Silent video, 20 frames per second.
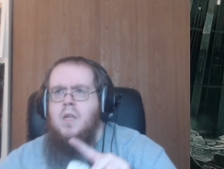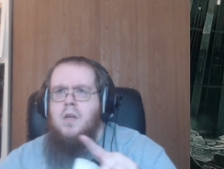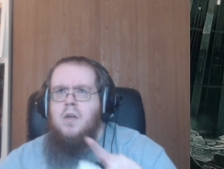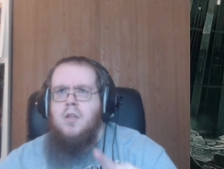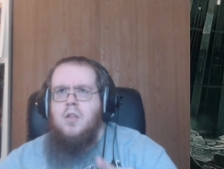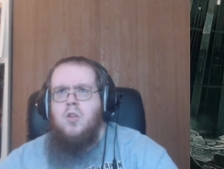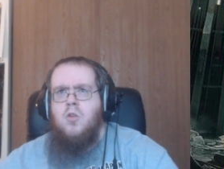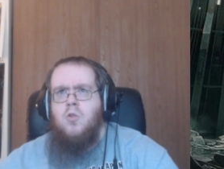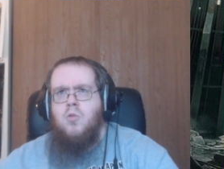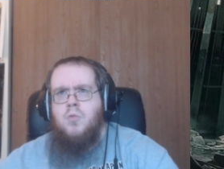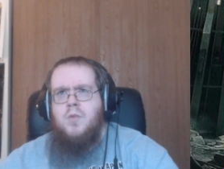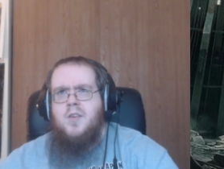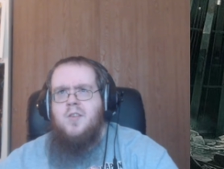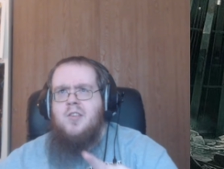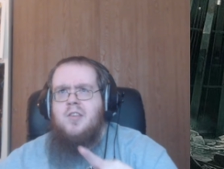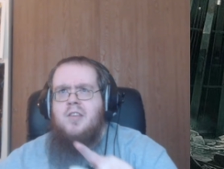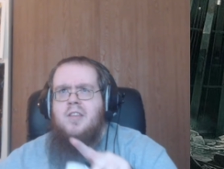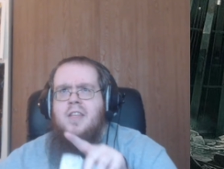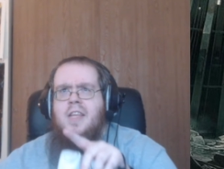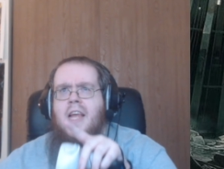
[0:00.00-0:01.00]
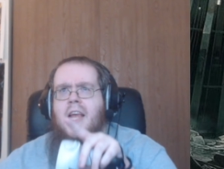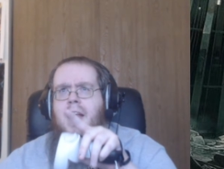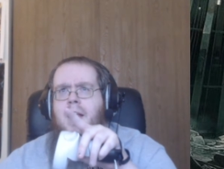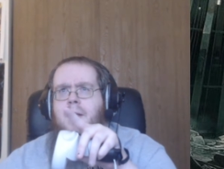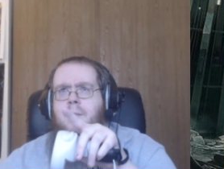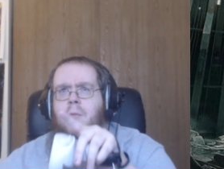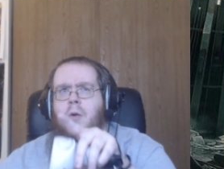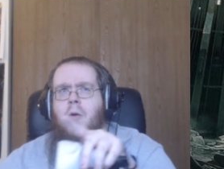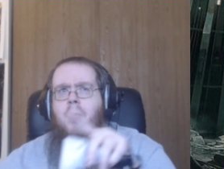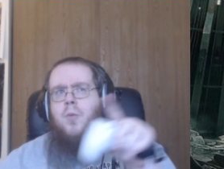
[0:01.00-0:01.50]
a little ways in the
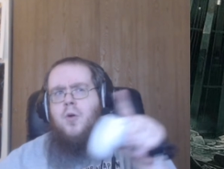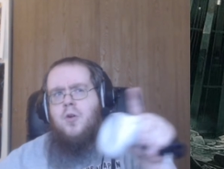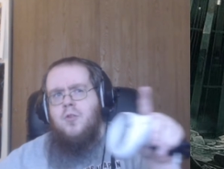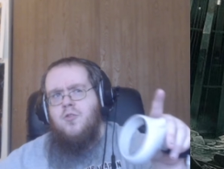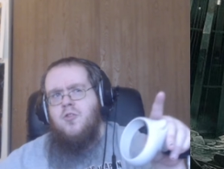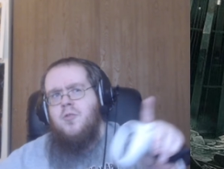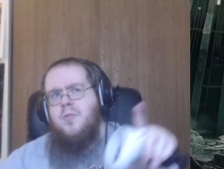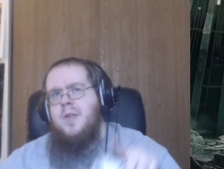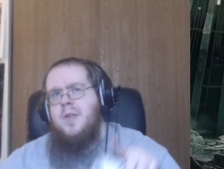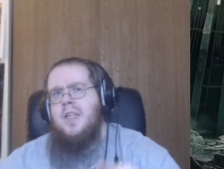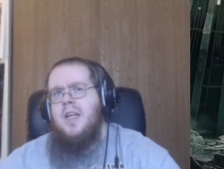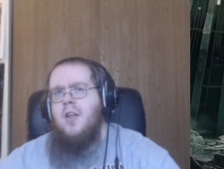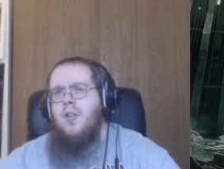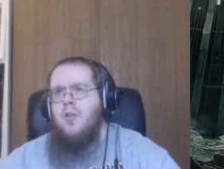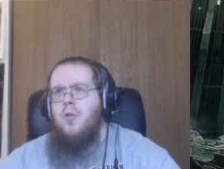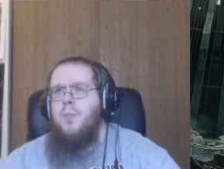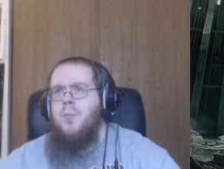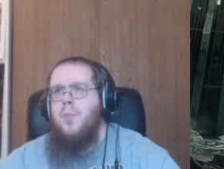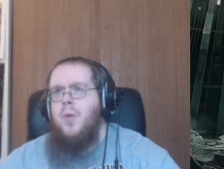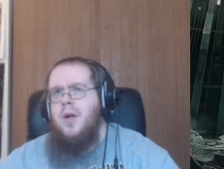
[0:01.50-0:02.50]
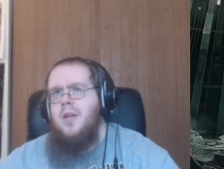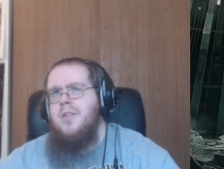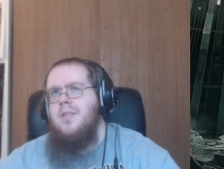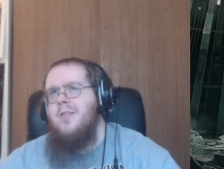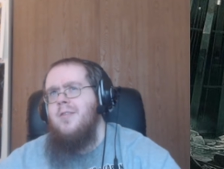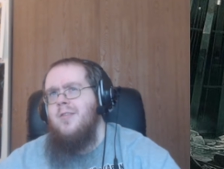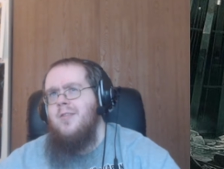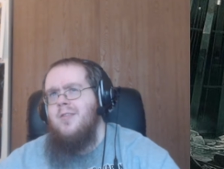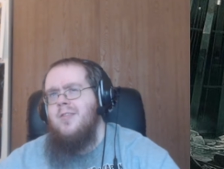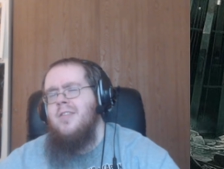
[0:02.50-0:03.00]
game, a bunch of yellow
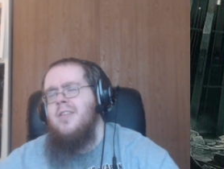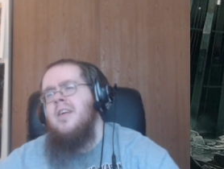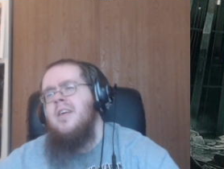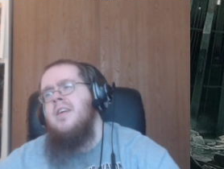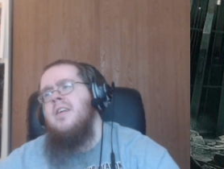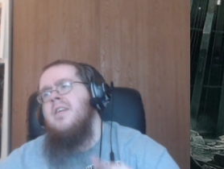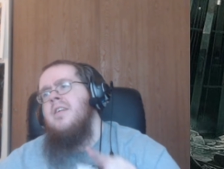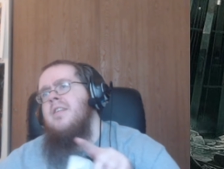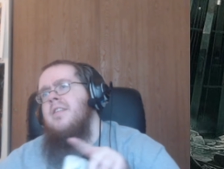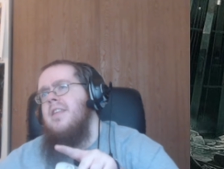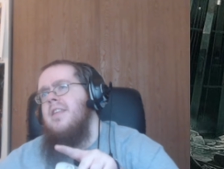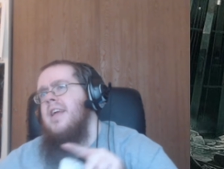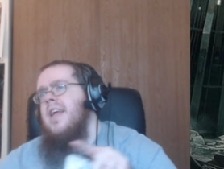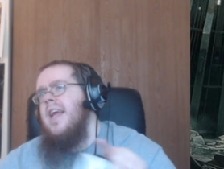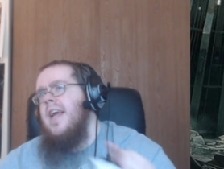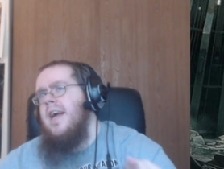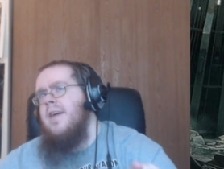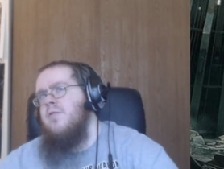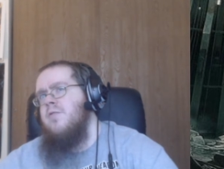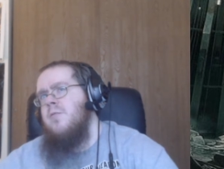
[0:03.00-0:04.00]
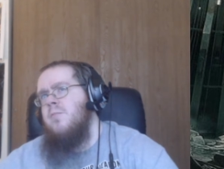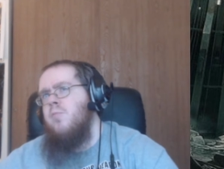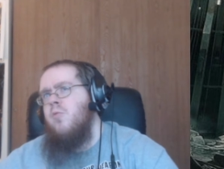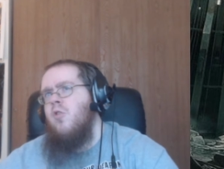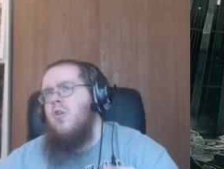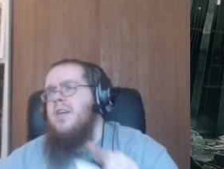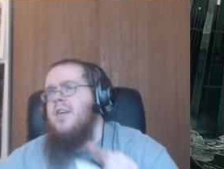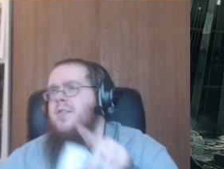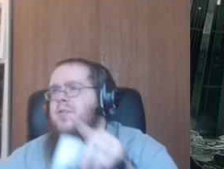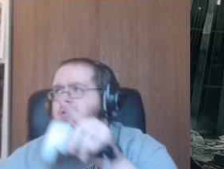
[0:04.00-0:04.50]
buttons that you have to
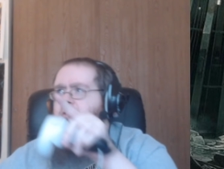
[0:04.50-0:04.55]
press.